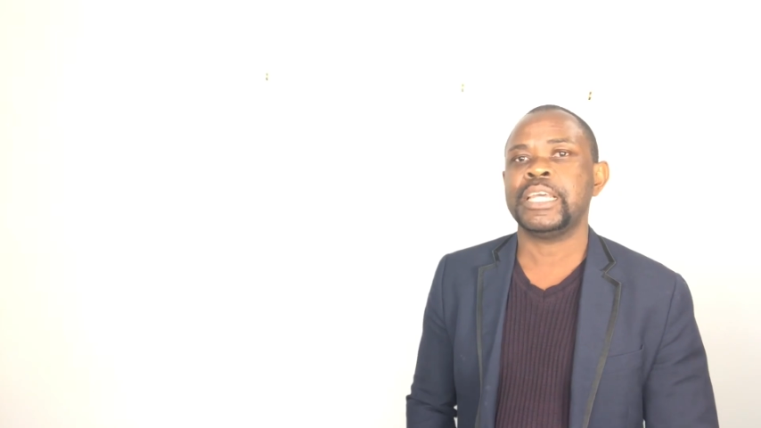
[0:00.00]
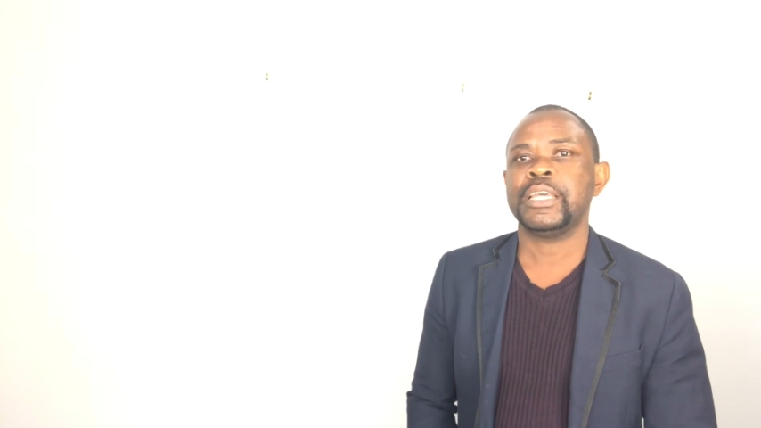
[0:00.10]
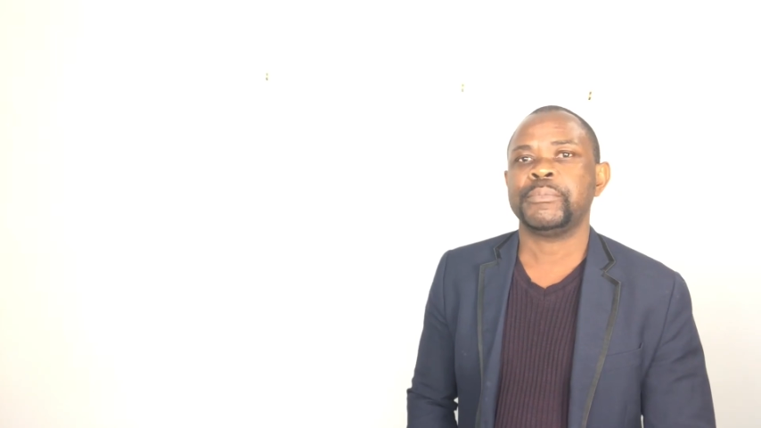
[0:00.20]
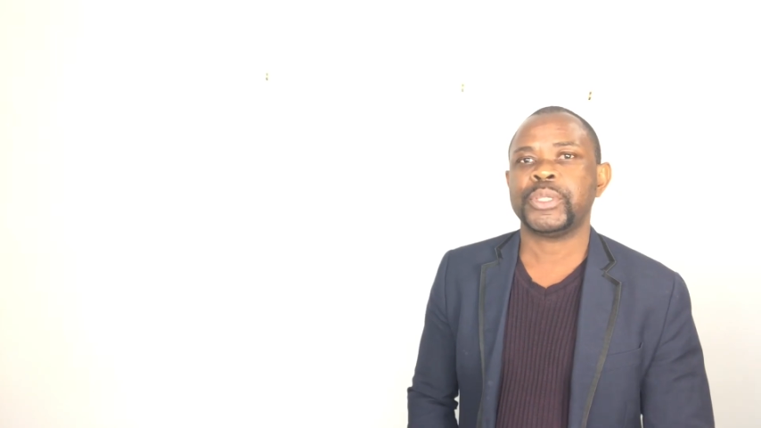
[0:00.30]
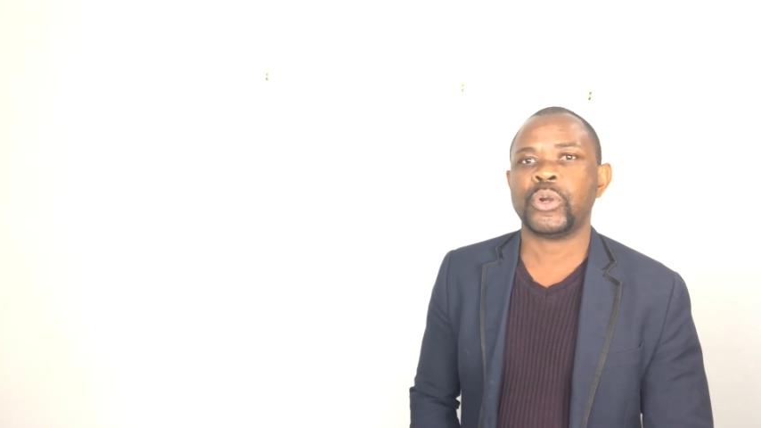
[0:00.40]

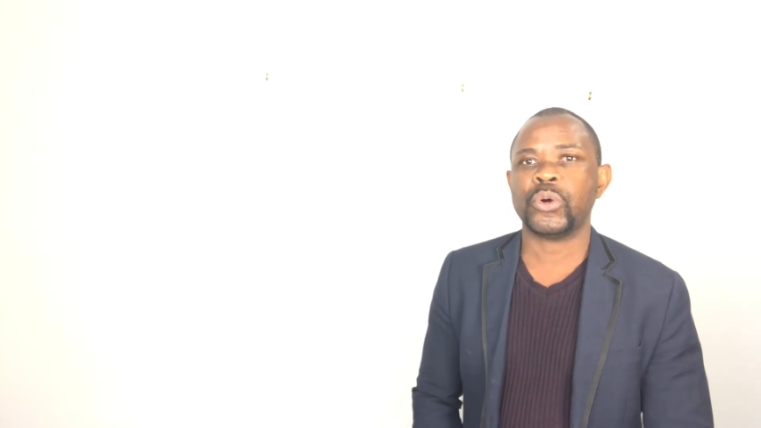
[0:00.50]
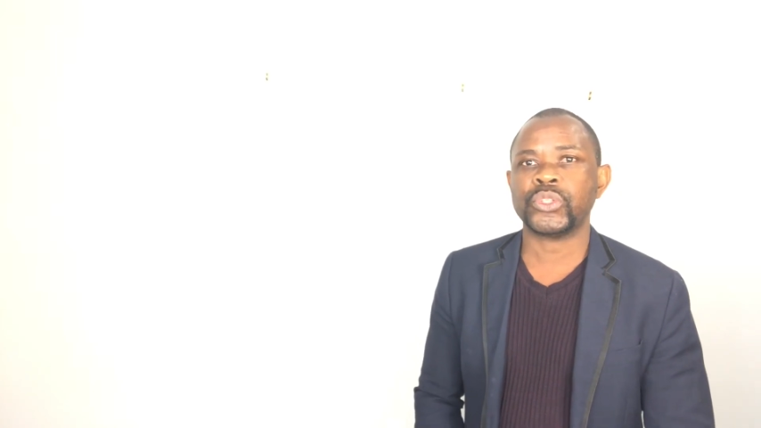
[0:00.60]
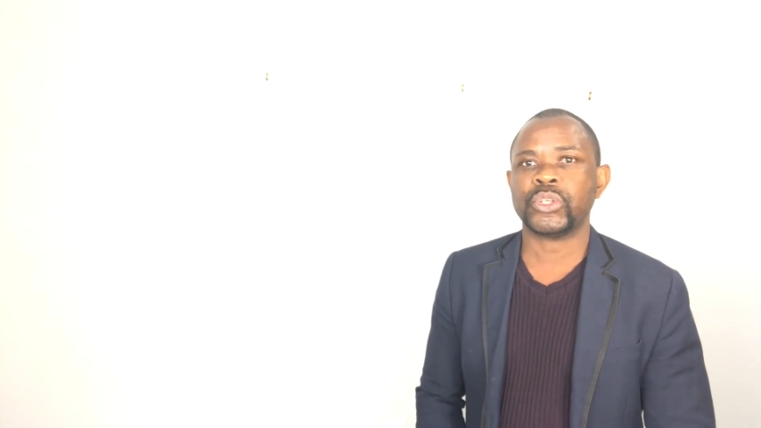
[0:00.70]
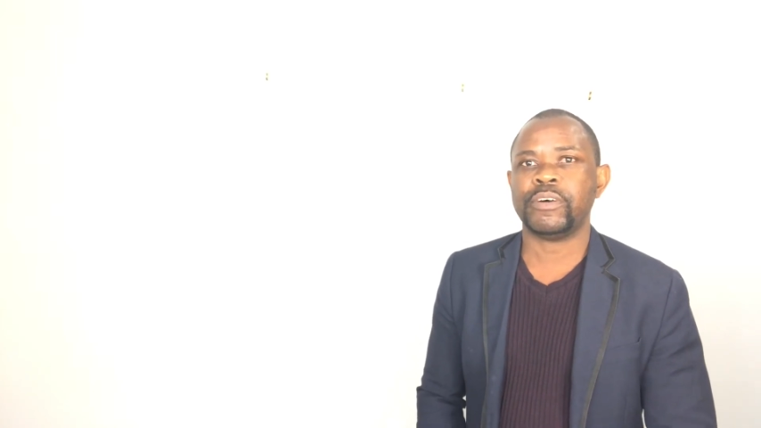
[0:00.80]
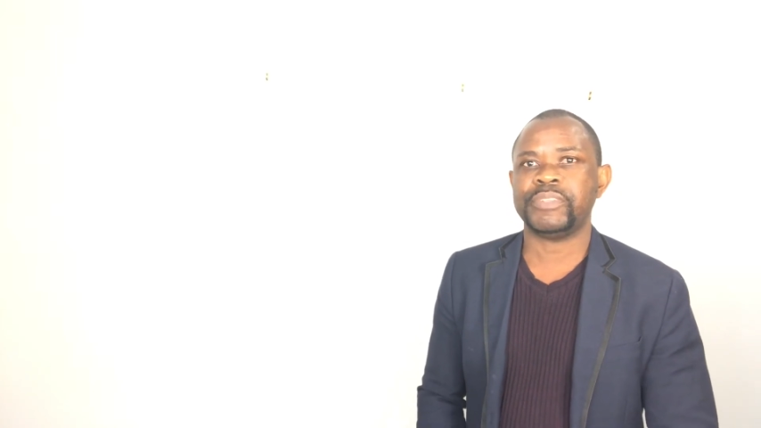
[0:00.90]

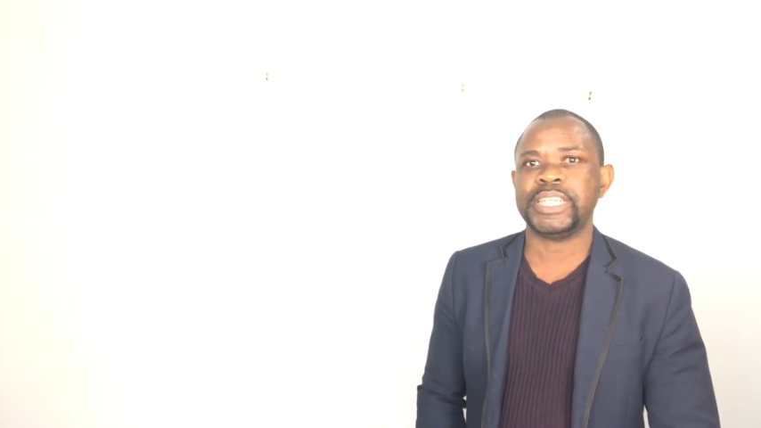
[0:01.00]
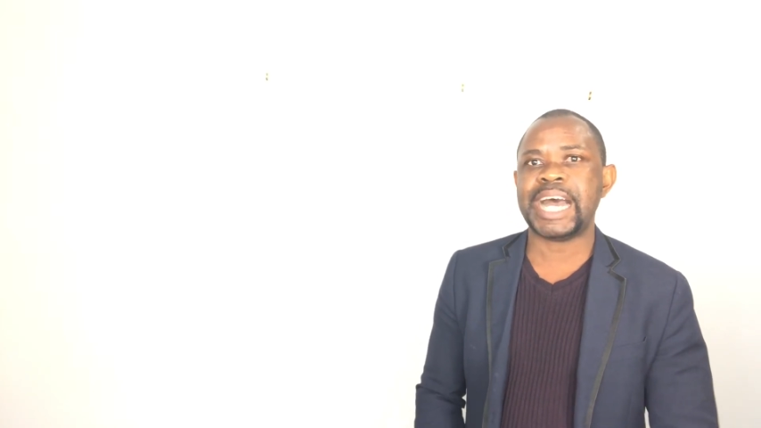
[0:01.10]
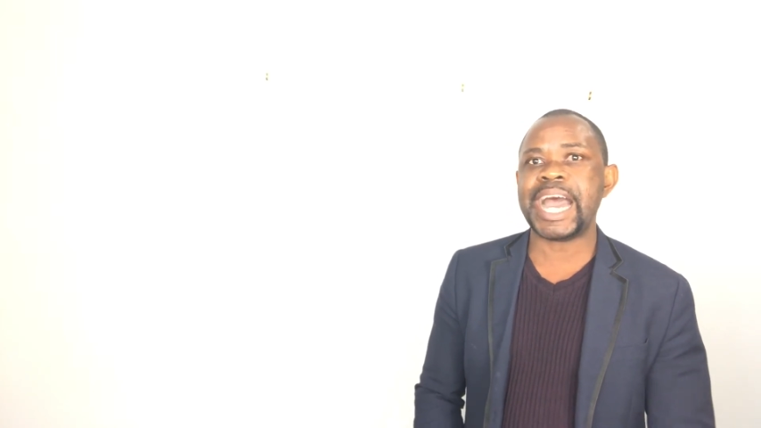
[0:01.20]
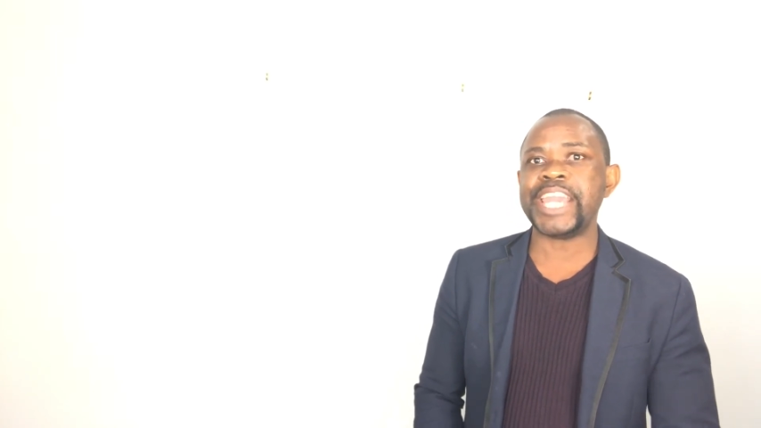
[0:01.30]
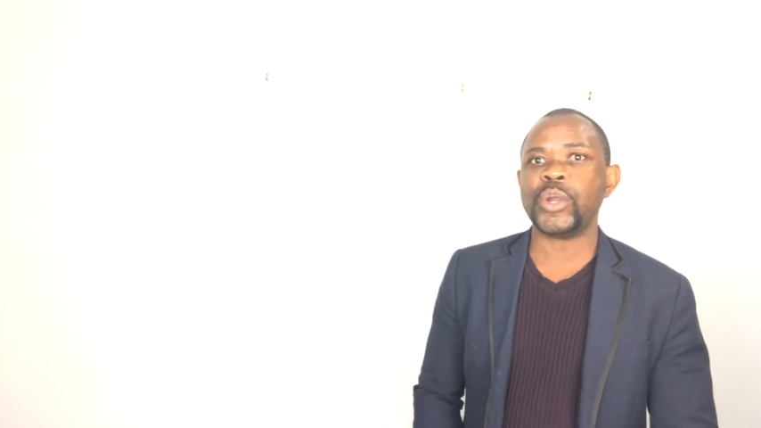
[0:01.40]
because of the
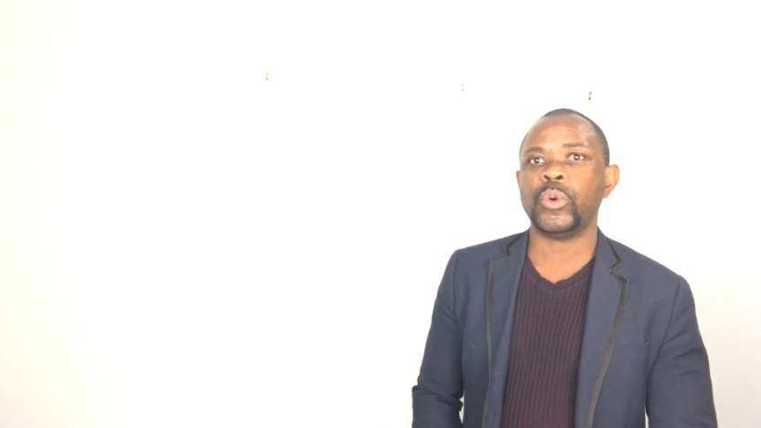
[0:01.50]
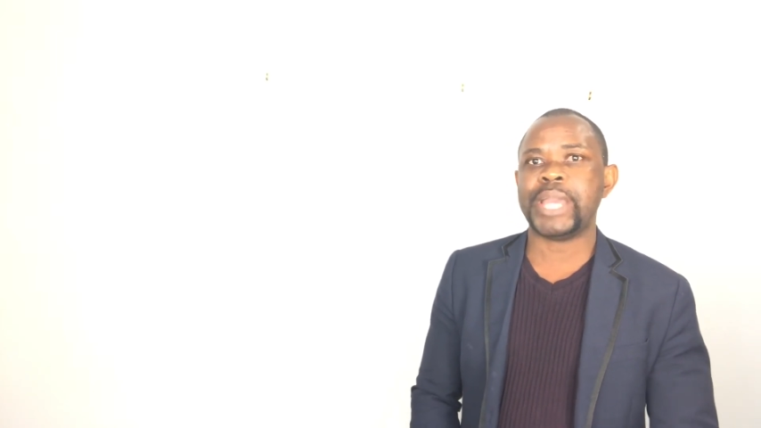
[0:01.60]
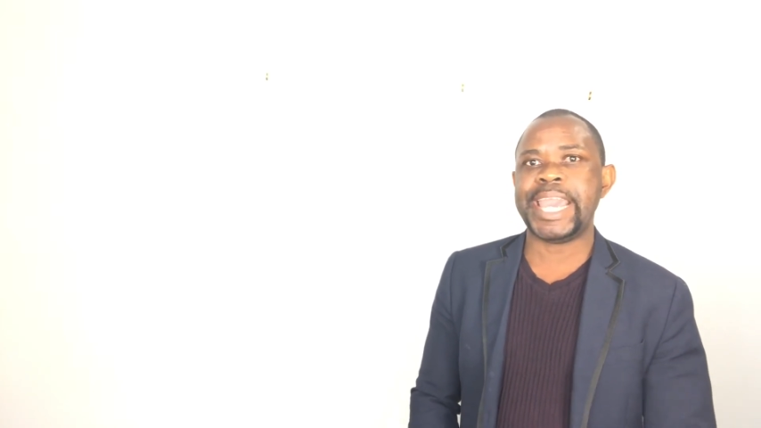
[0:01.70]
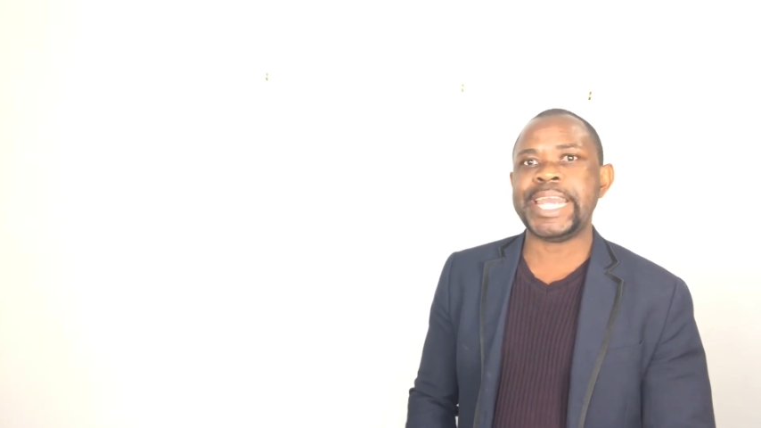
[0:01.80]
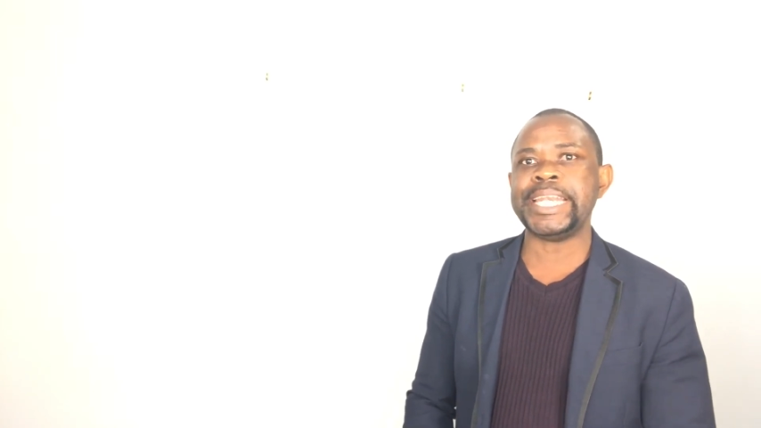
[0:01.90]

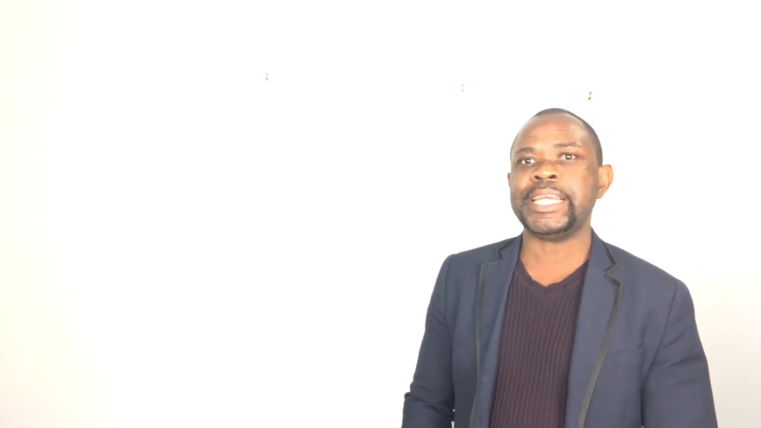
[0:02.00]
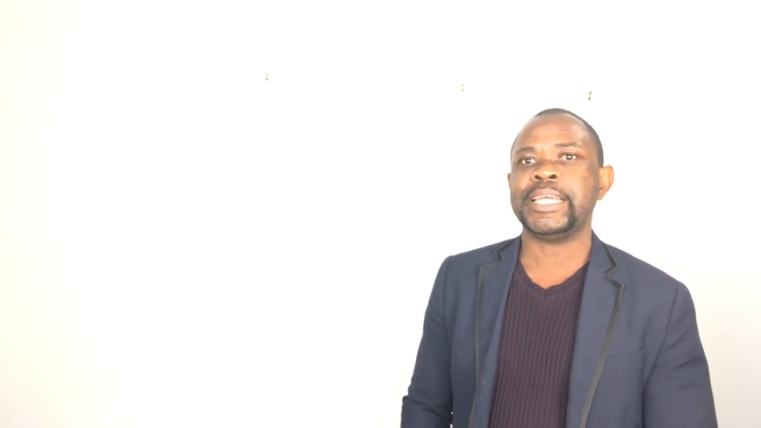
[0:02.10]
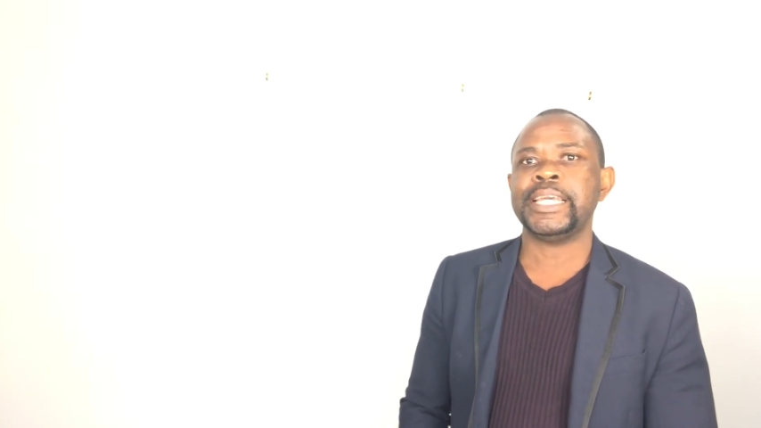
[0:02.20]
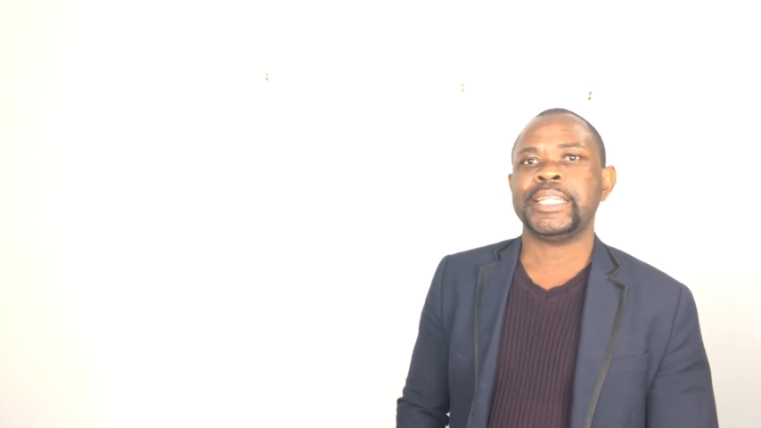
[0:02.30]
I-O-N,